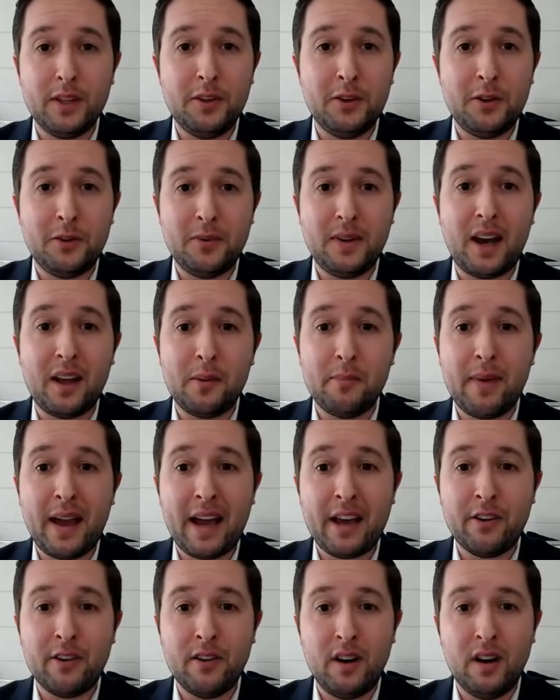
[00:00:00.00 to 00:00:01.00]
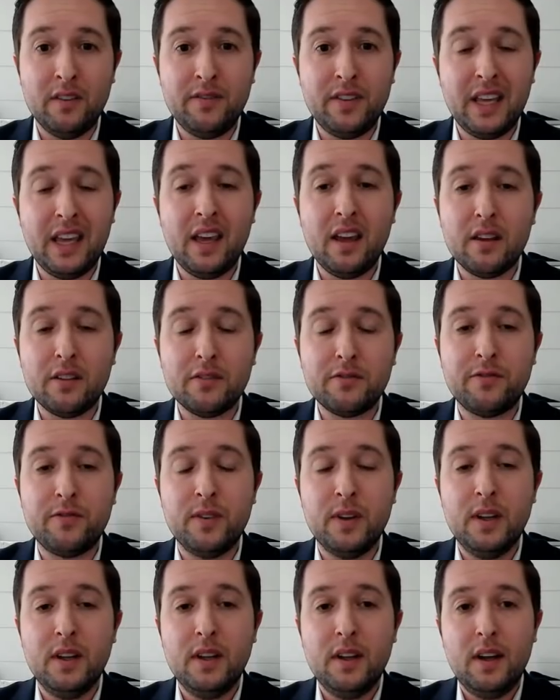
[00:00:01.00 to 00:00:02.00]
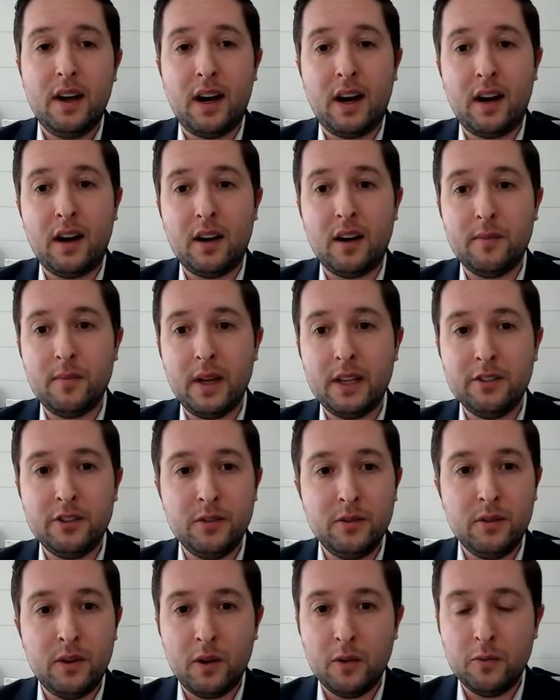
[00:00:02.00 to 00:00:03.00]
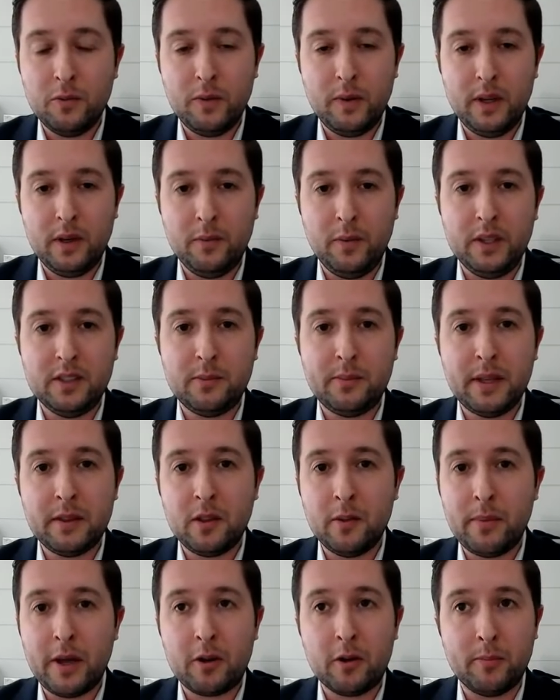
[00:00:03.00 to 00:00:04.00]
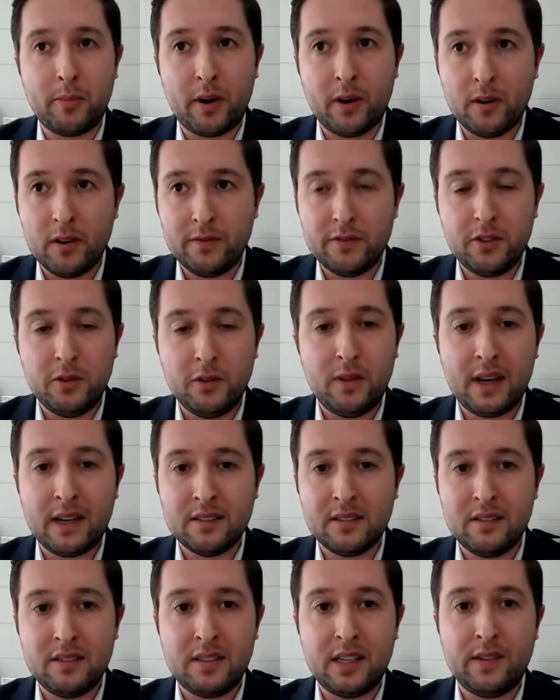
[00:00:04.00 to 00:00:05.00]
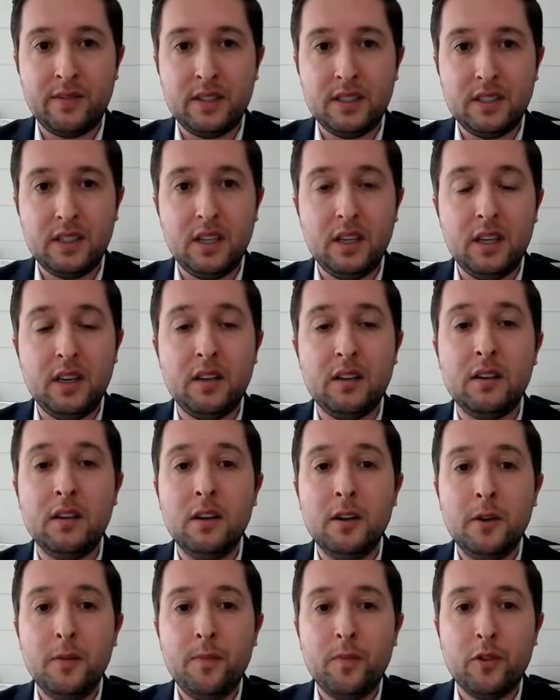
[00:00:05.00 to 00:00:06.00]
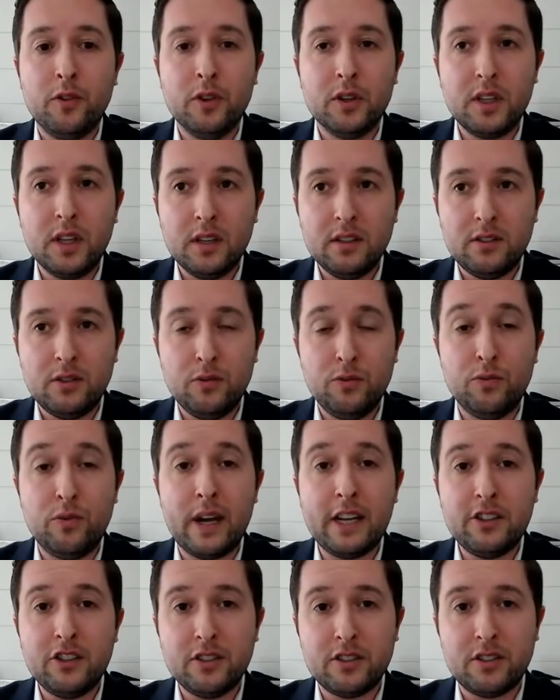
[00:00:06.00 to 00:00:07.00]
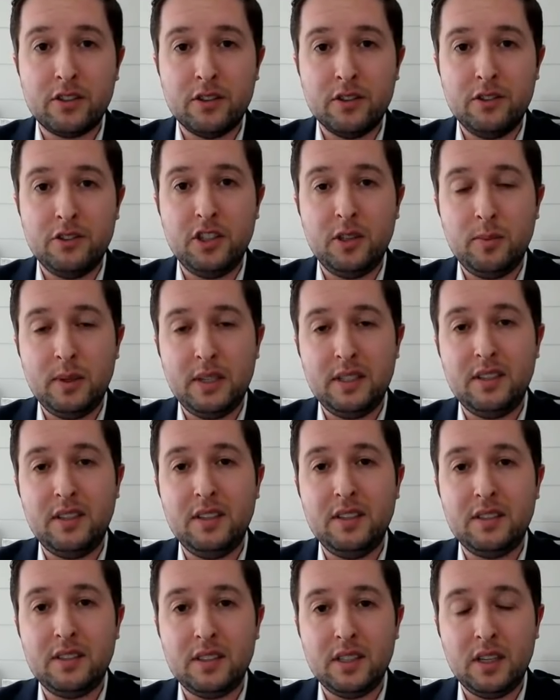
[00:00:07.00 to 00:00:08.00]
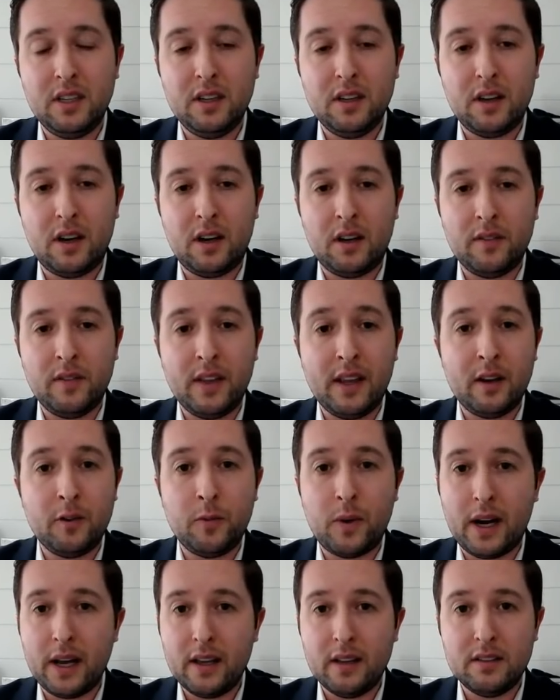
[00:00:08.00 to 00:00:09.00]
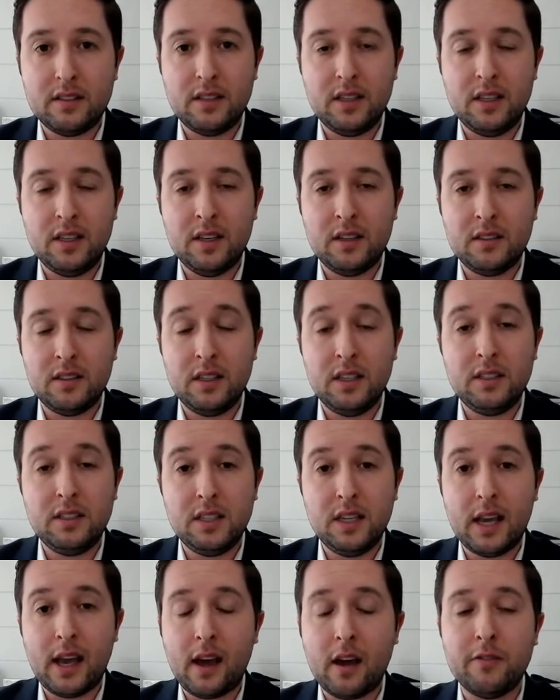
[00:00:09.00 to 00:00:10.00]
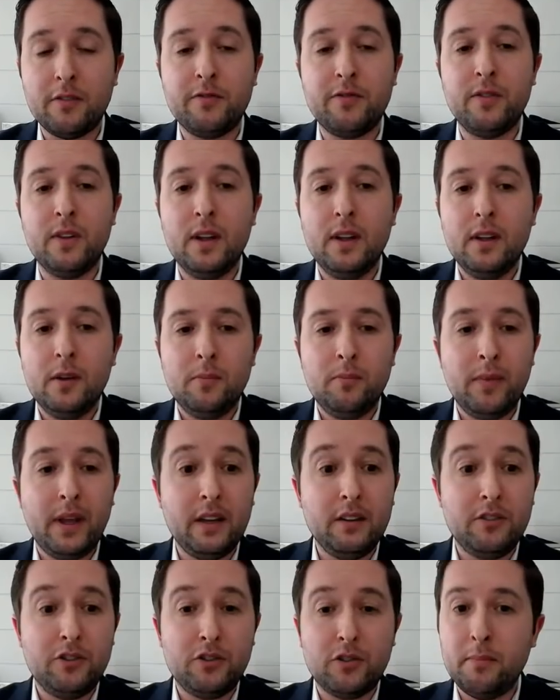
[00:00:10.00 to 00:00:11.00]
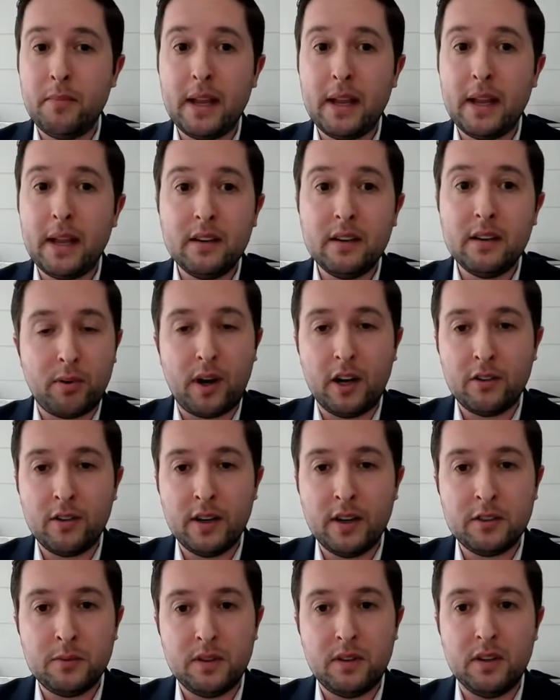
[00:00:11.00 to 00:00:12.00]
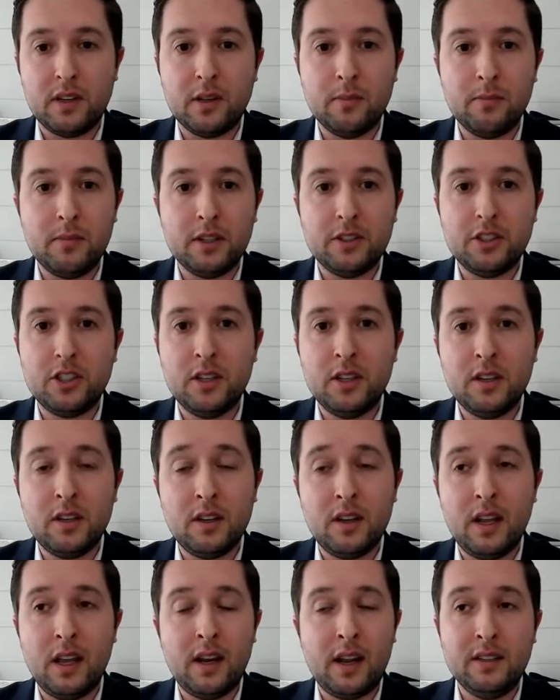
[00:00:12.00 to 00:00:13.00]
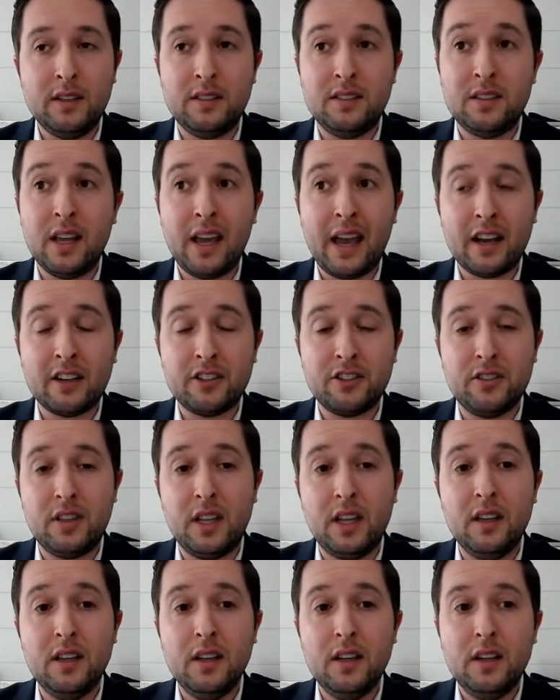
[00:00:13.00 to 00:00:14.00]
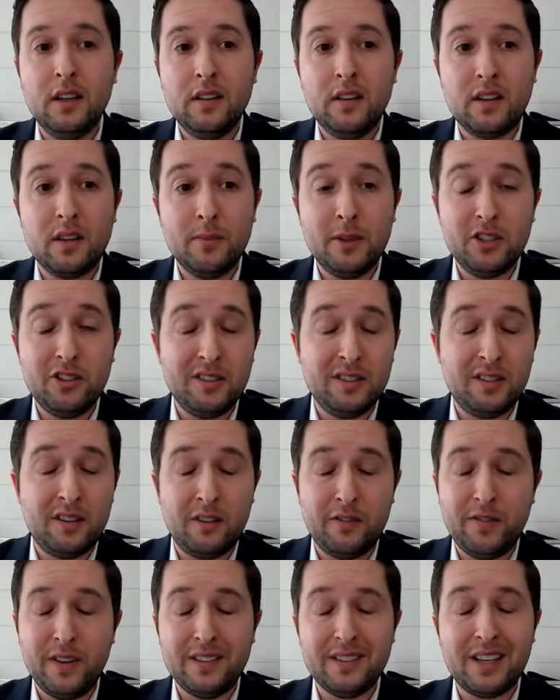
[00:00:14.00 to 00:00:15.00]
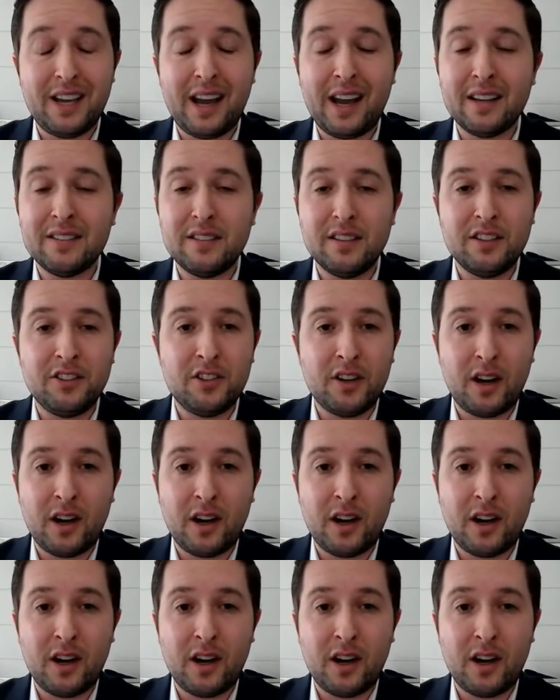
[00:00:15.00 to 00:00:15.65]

you know, not a matter of if. As you know, we spent the better part of 2017 looking to register GBTC on the NYSE as an ETF, made tremendous progress with the commission. And I'd say, actually, the commission has done a fantastic